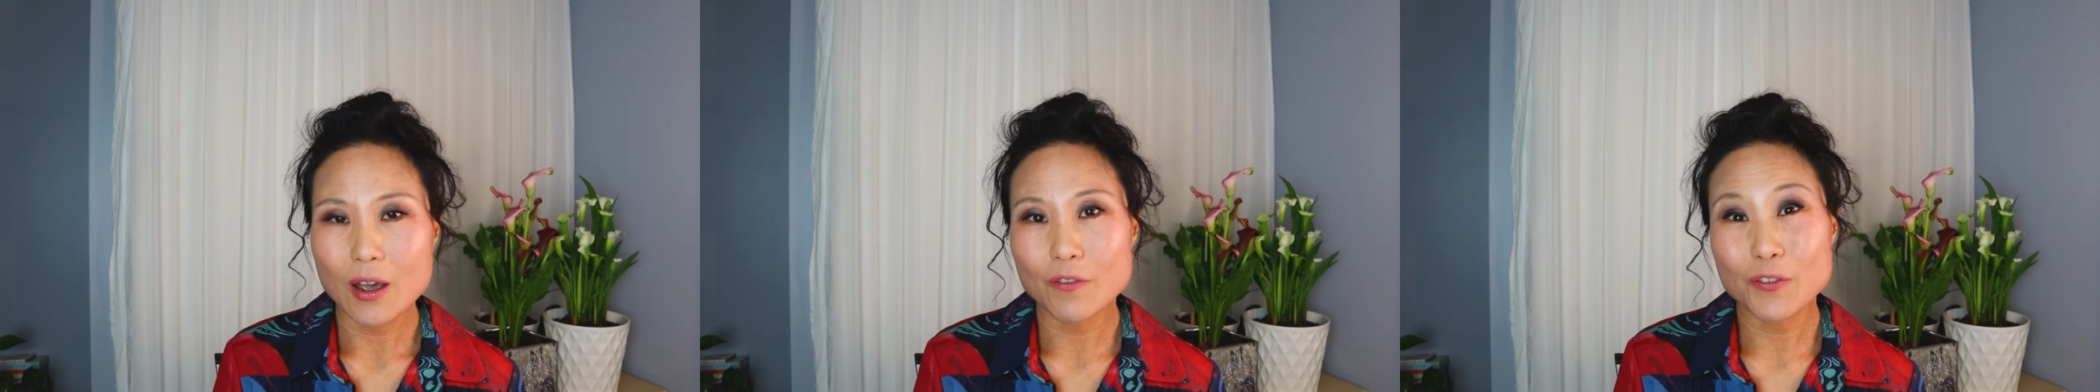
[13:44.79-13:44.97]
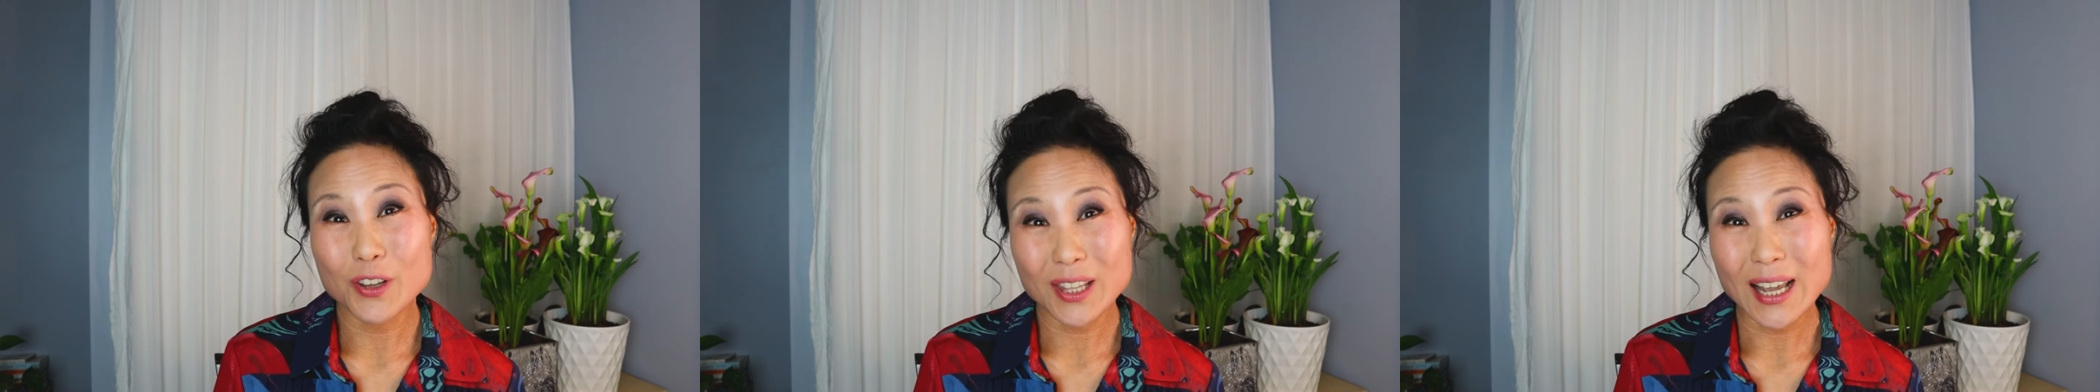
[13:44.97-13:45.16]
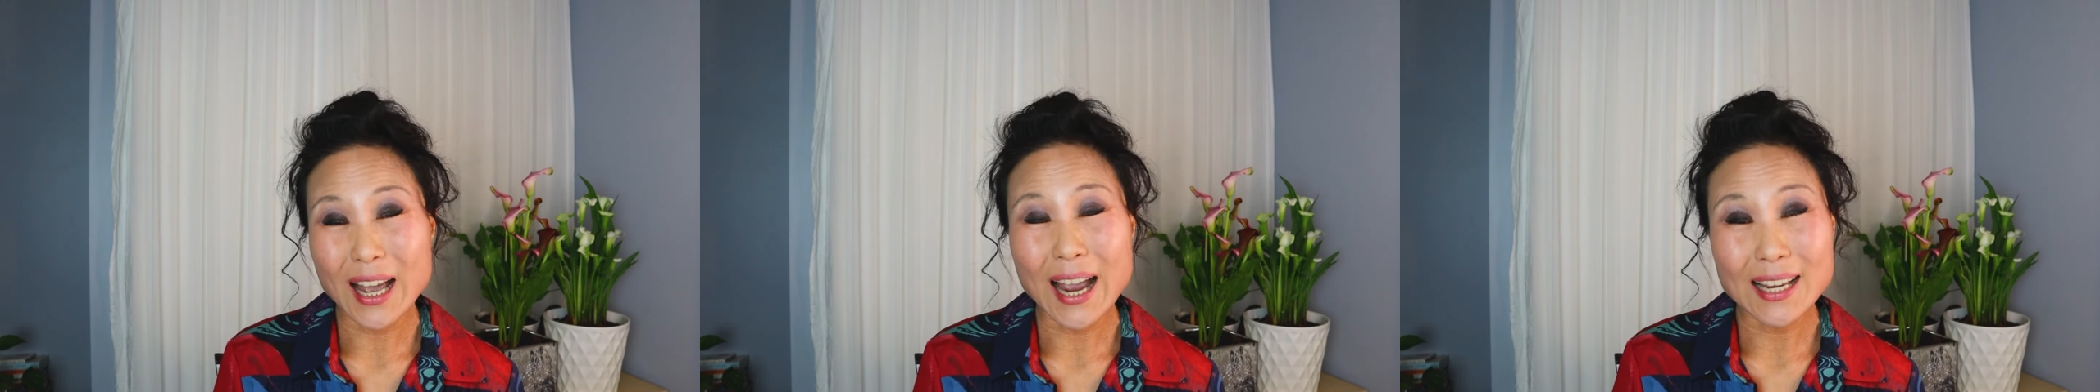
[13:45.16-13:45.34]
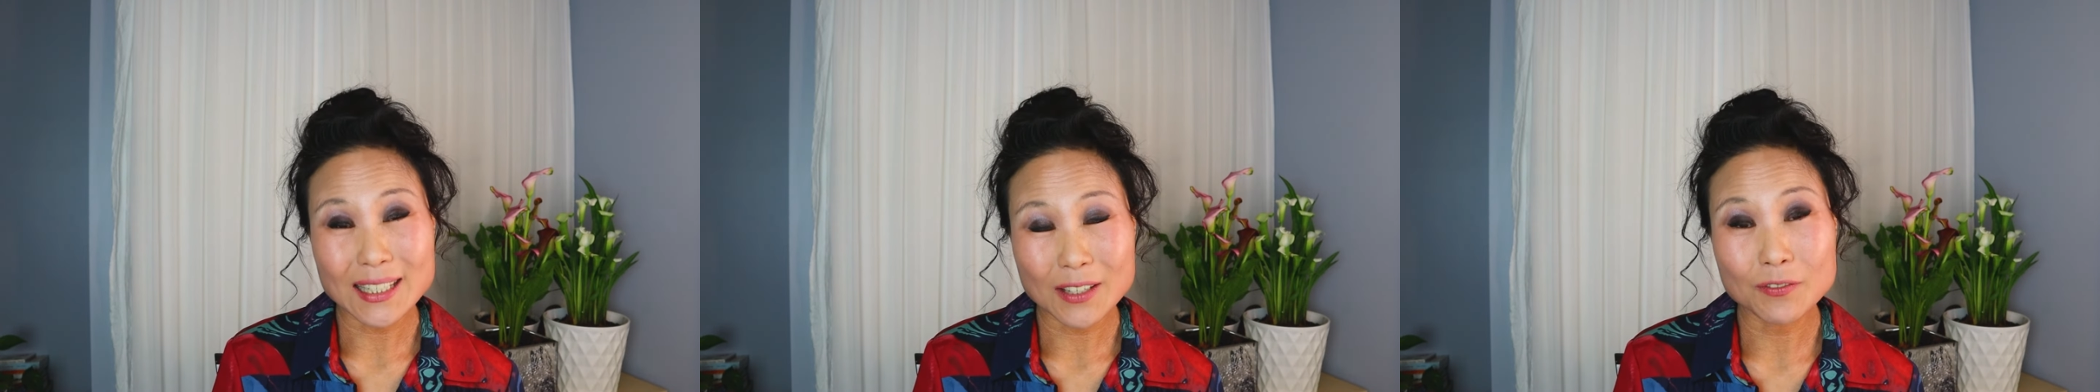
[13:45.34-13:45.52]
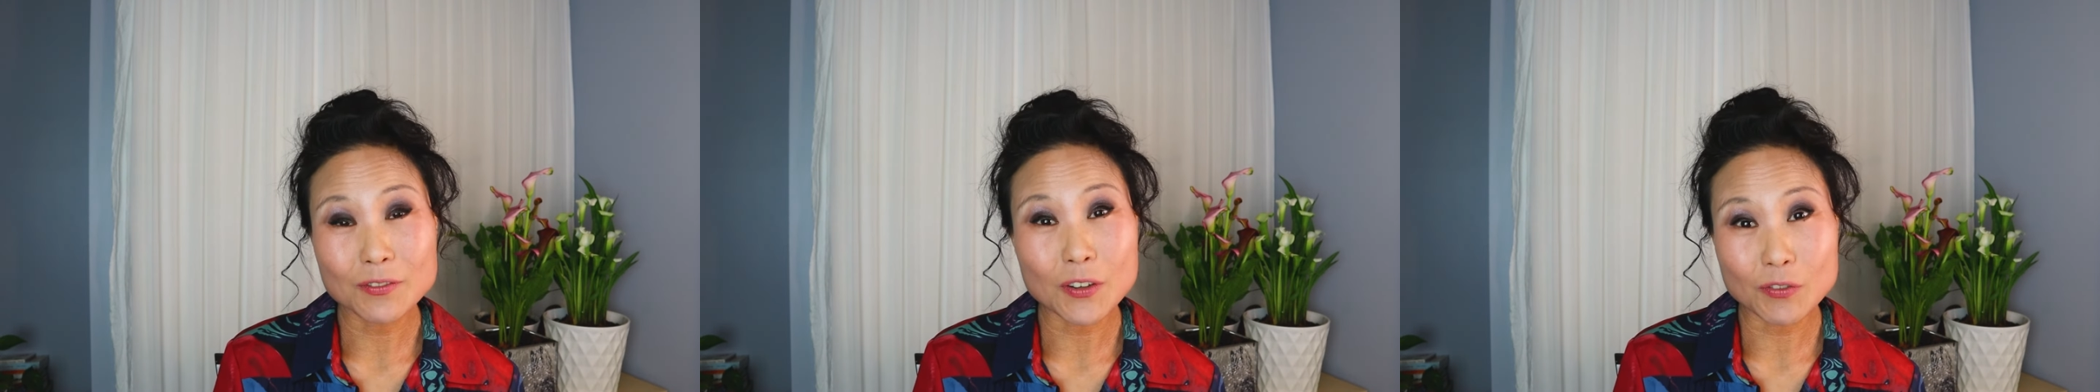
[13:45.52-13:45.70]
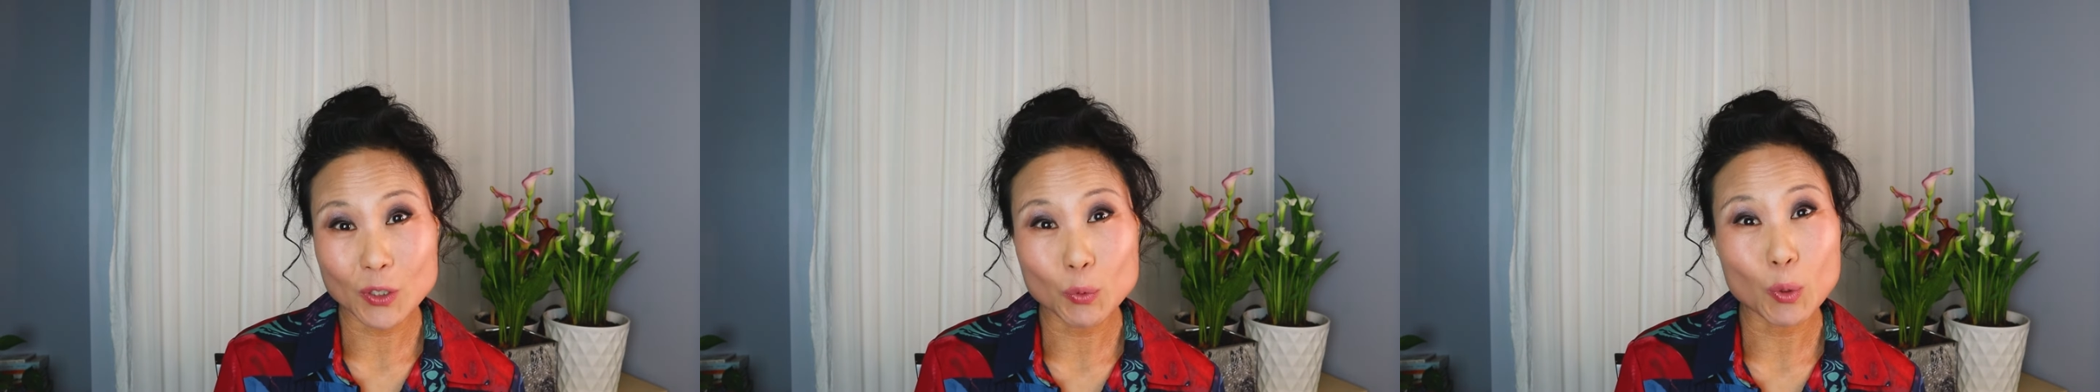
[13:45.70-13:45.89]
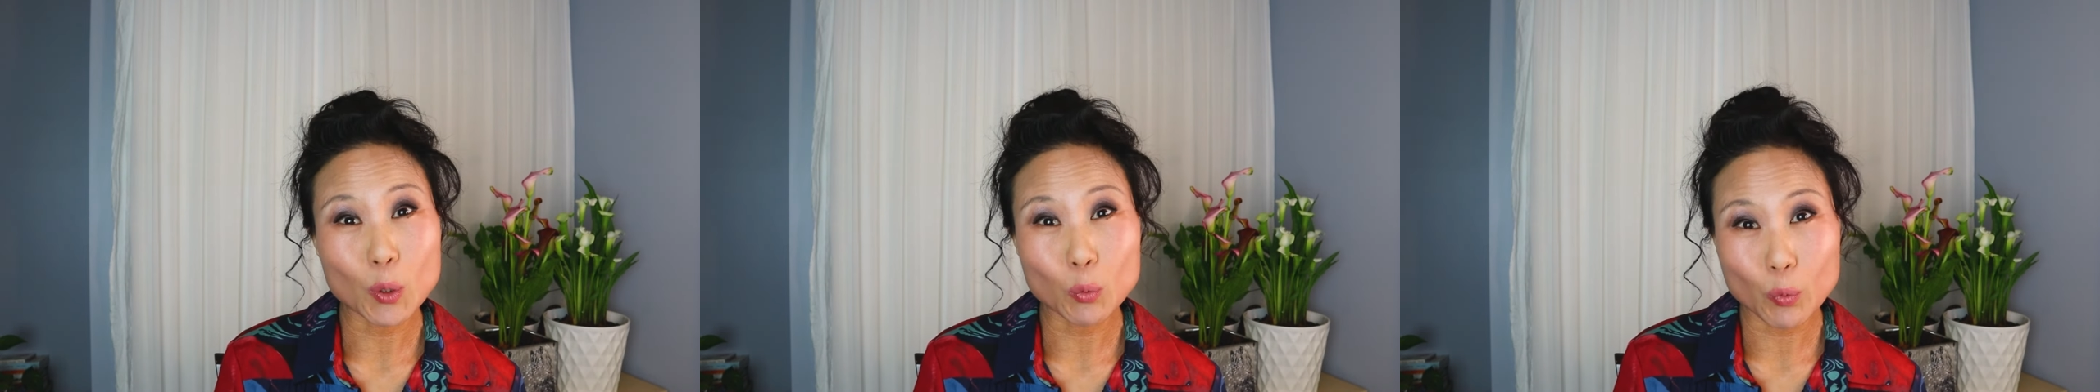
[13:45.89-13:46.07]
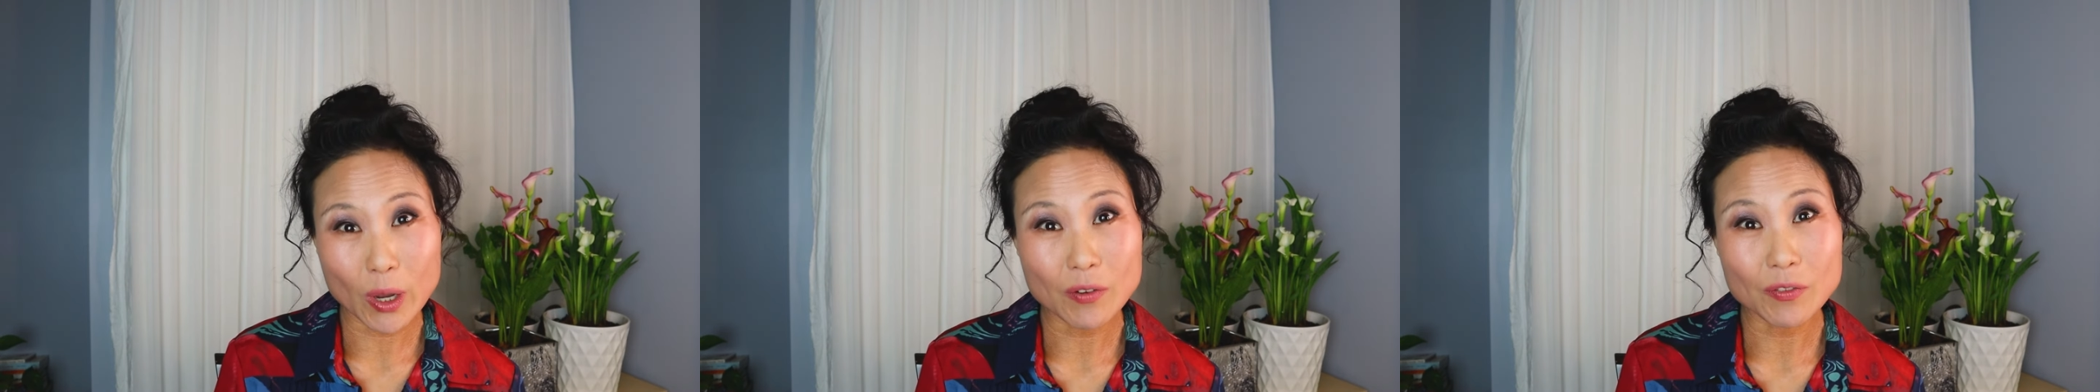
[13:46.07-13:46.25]
for the
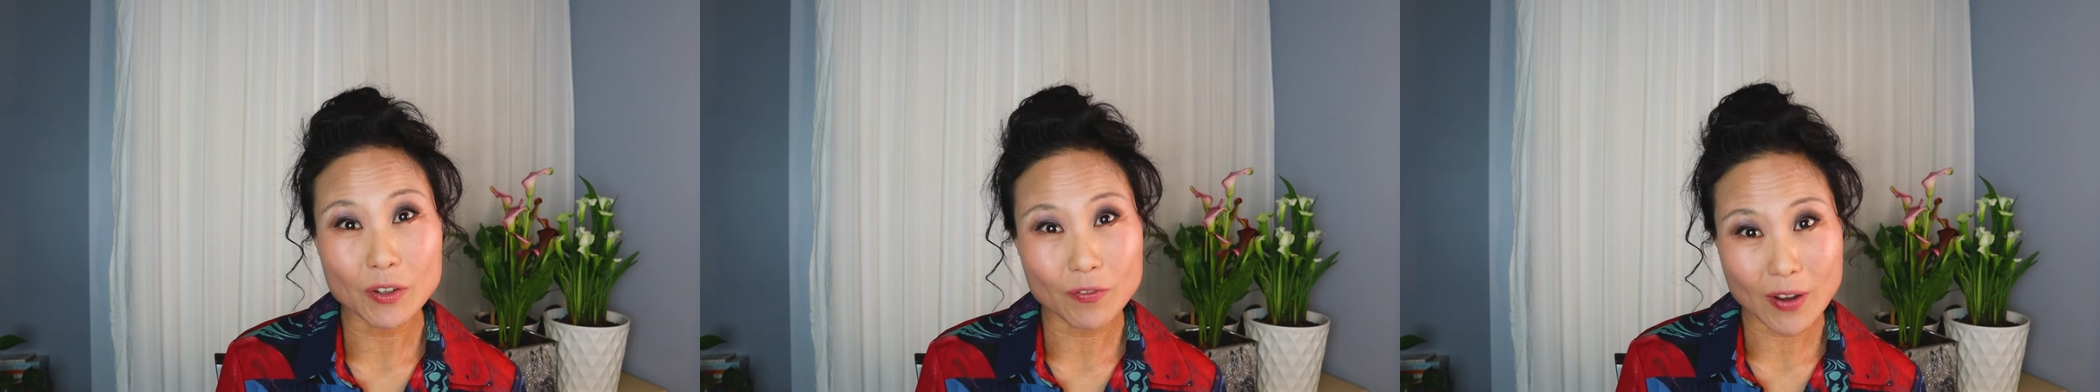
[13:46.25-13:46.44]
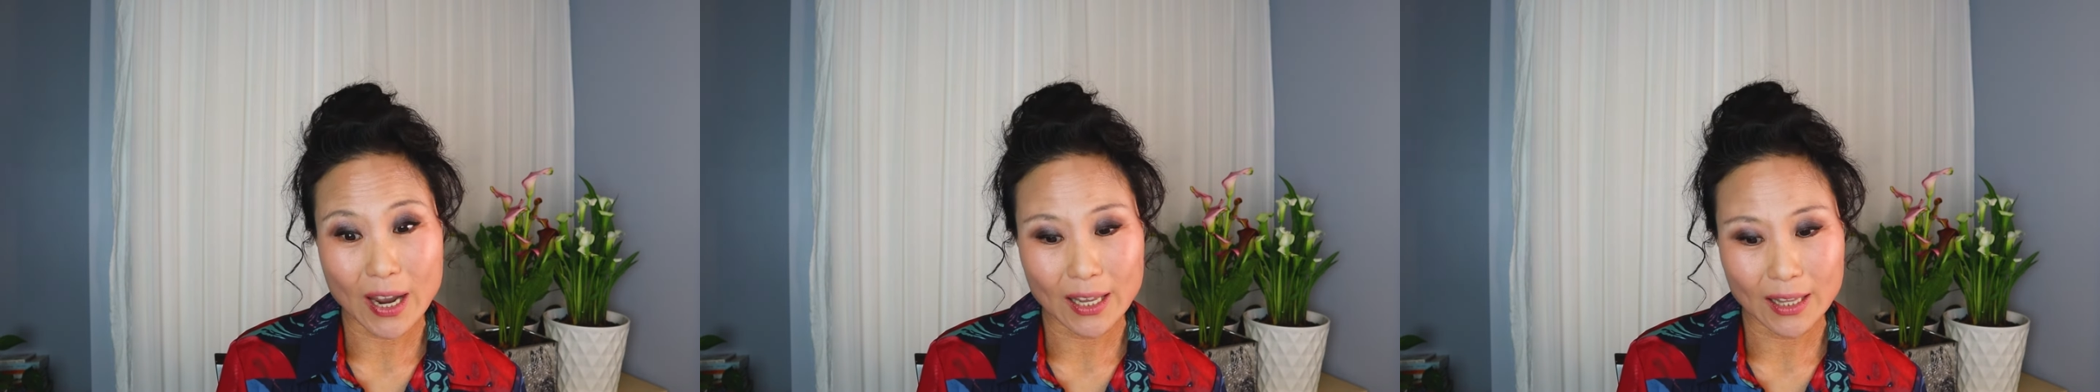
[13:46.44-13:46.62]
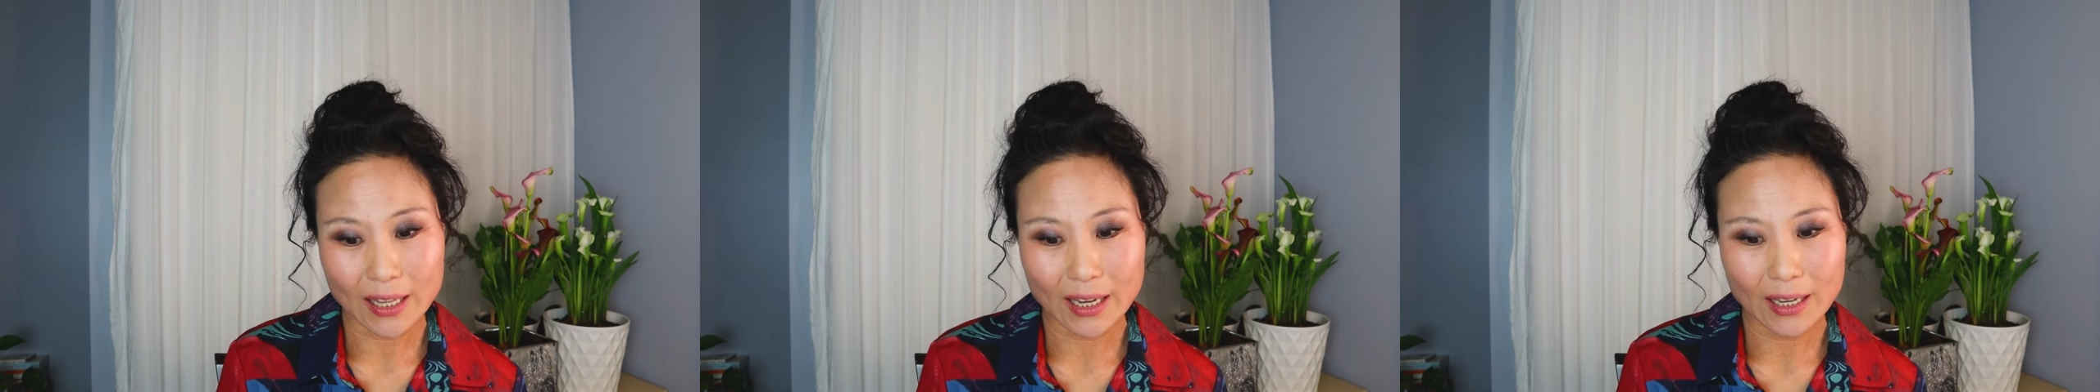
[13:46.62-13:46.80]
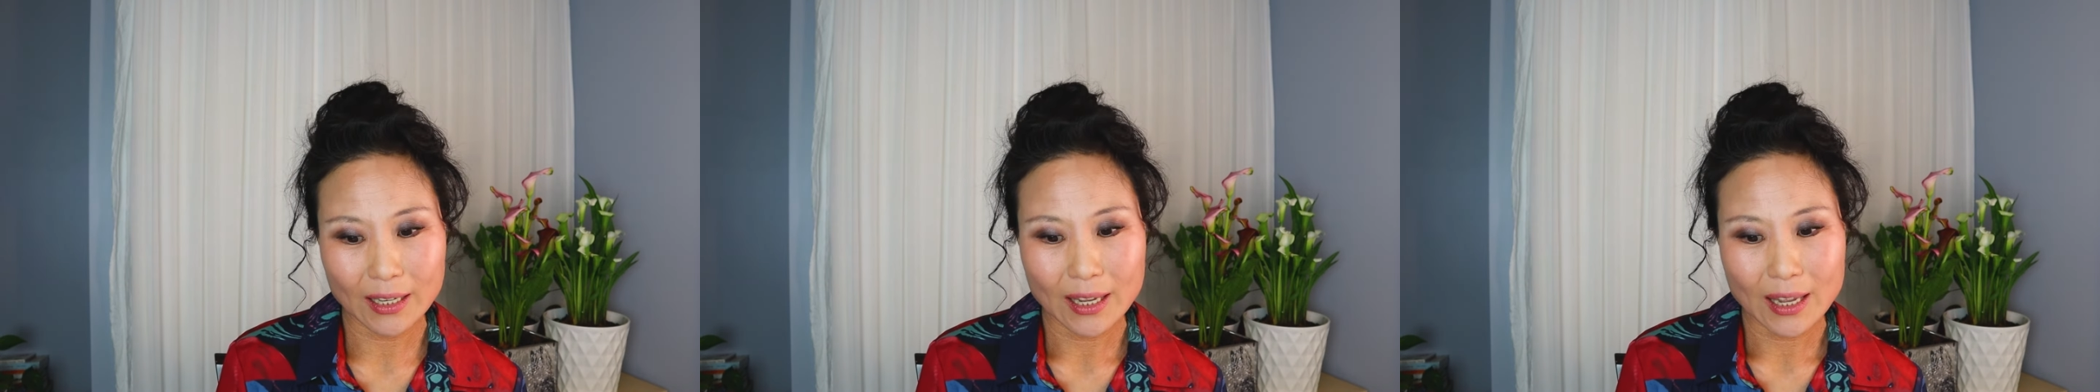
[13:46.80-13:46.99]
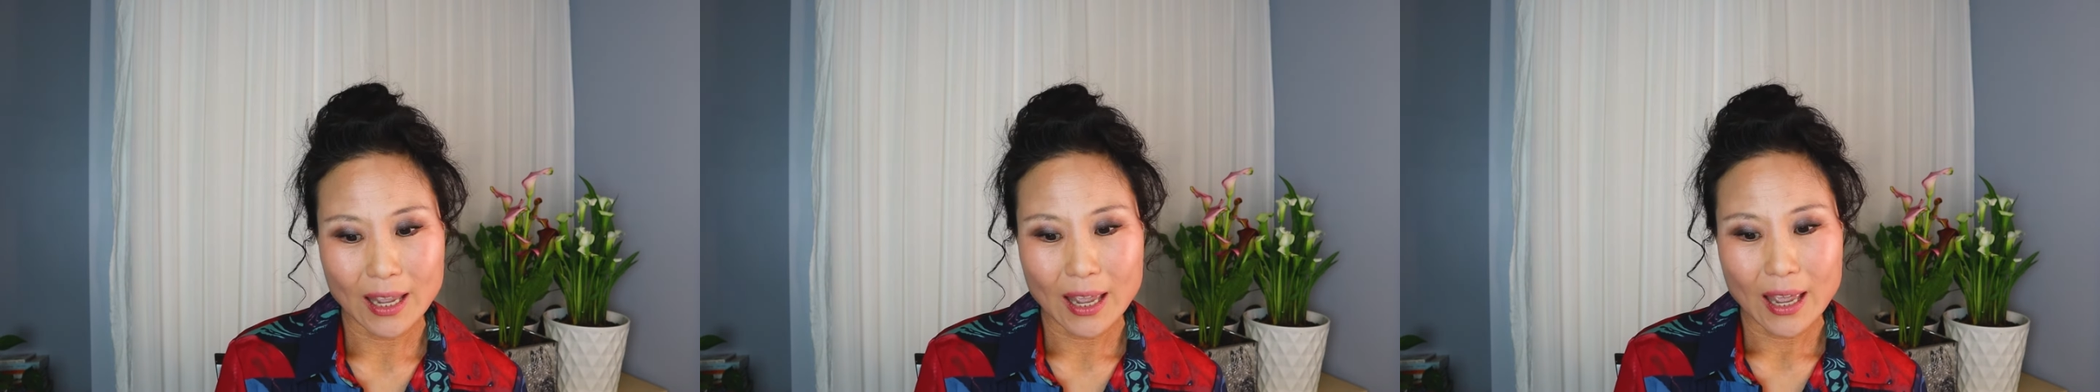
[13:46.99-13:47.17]
I-751 waiver filing.